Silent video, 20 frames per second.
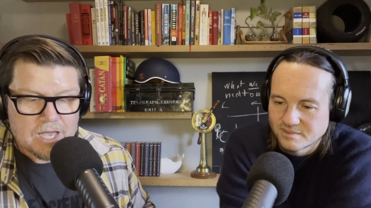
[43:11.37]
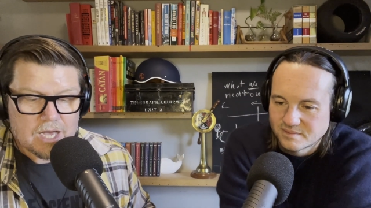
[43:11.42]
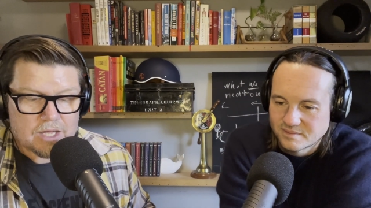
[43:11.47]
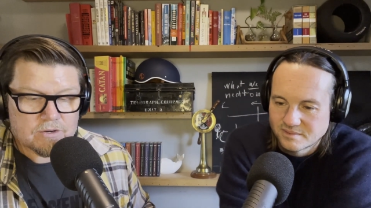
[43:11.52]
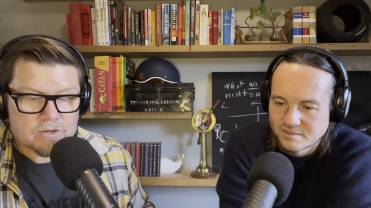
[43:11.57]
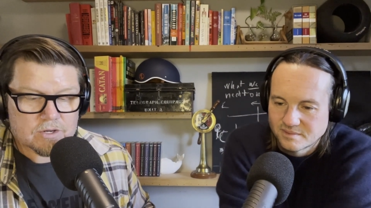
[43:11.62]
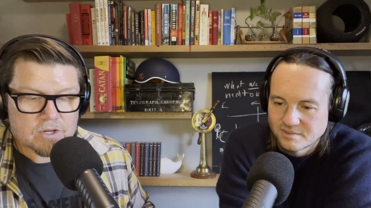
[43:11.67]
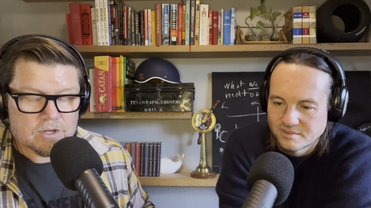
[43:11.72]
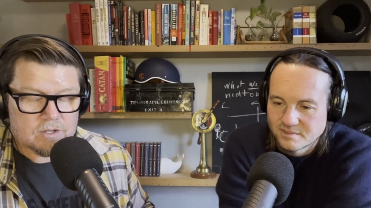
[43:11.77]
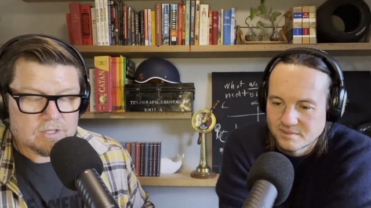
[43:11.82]
Speaker 1: are
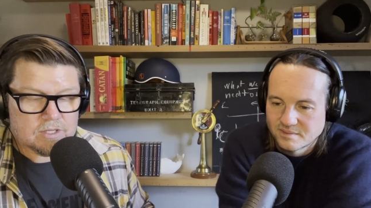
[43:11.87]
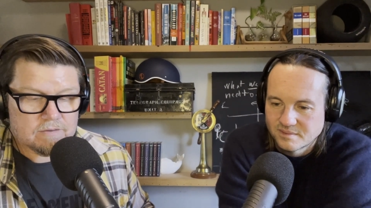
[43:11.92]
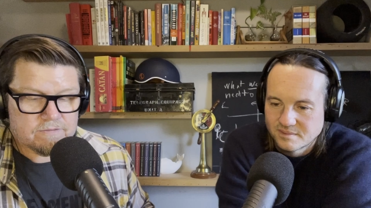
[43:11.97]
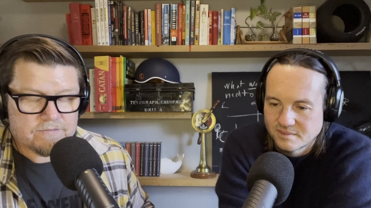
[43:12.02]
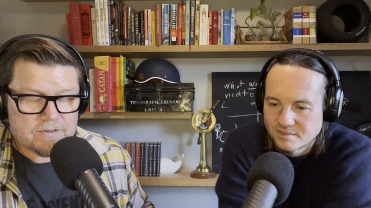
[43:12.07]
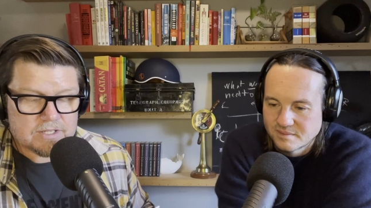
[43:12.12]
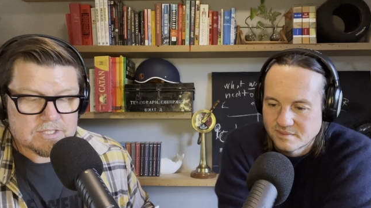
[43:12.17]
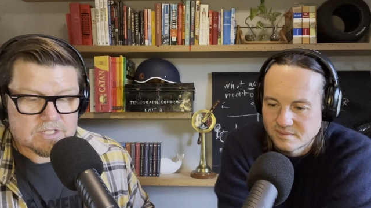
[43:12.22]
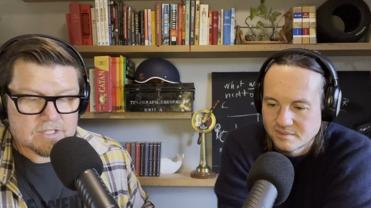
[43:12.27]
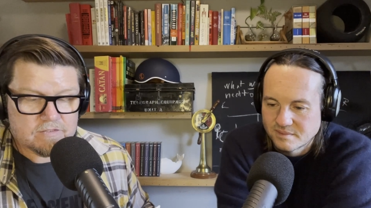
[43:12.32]
not only
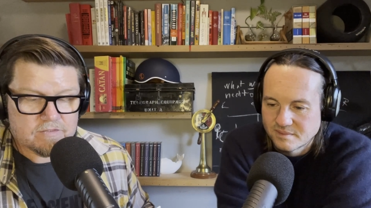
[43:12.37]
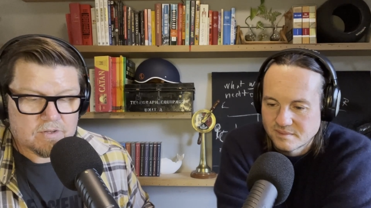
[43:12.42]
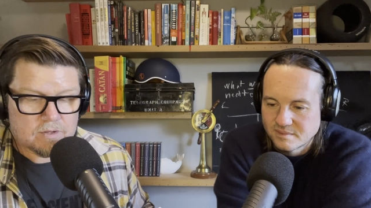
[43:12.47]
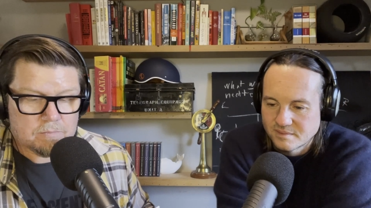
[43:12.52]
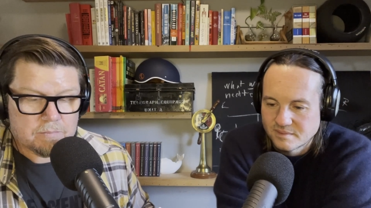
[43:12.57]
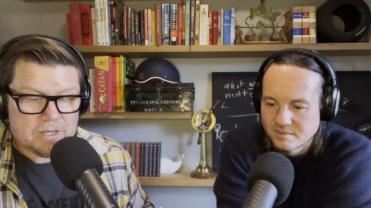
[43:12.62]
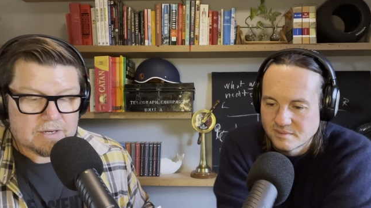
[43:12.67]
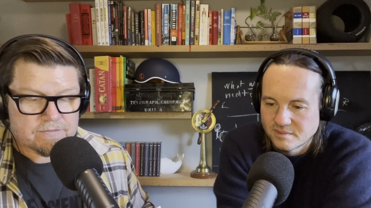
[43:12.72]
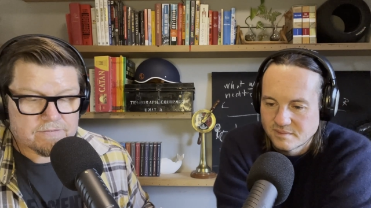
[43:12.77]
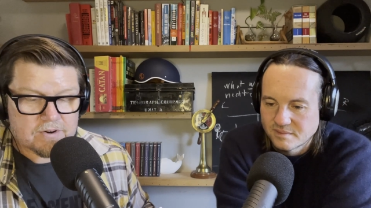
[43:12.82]
offensive,
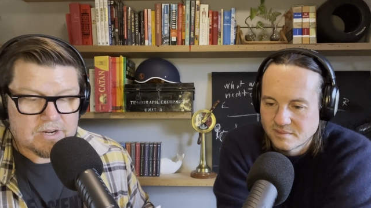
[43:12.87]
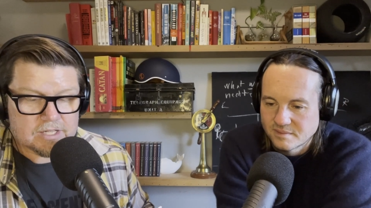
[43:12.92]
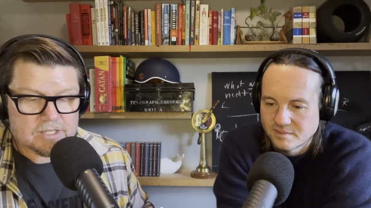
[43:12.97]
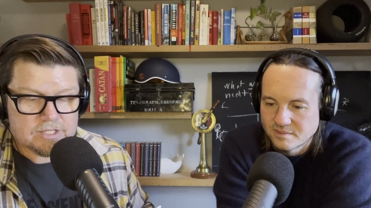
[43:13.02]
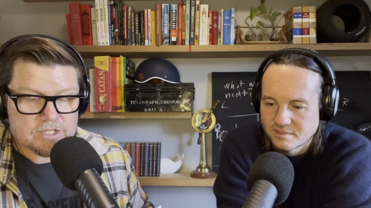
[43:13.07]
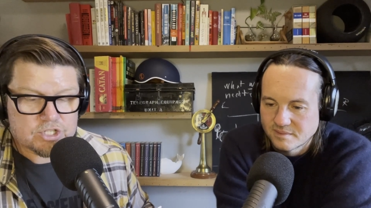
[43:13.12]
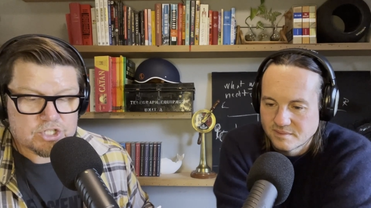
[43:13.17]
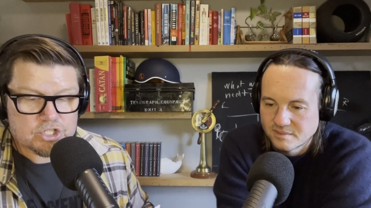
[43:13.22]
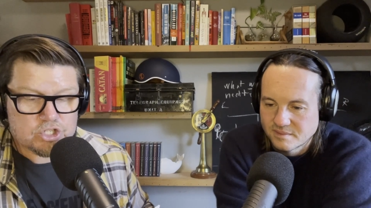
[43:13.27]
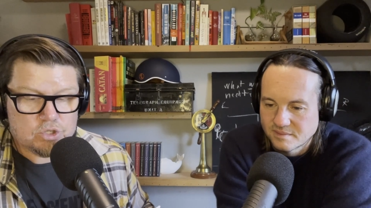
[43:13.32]
but
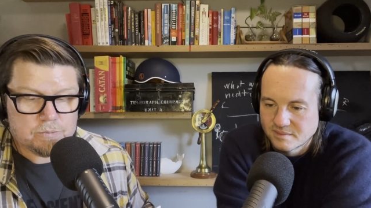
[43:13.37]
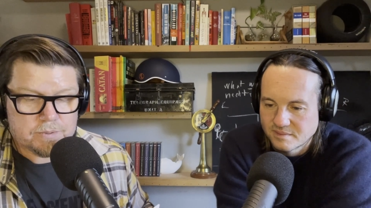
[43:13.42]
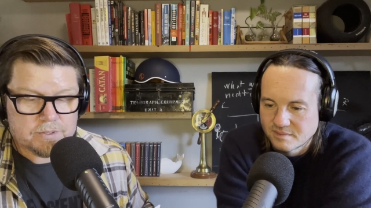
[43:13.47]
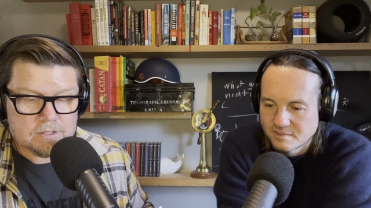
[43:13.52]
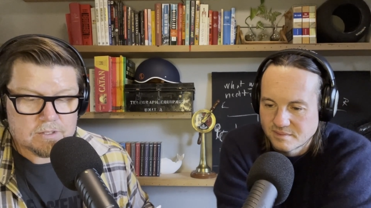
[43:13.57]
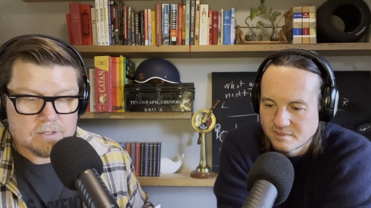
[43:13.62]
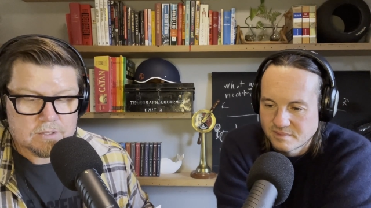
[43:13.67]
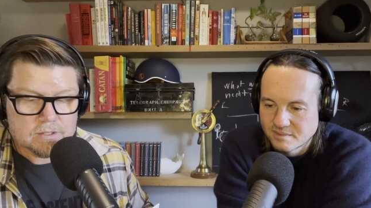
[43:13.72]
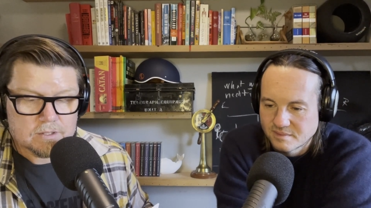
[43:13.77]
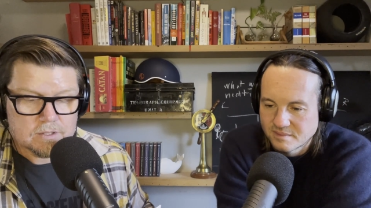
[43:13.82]
frankly
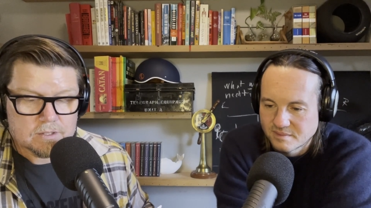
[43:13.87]
stupid,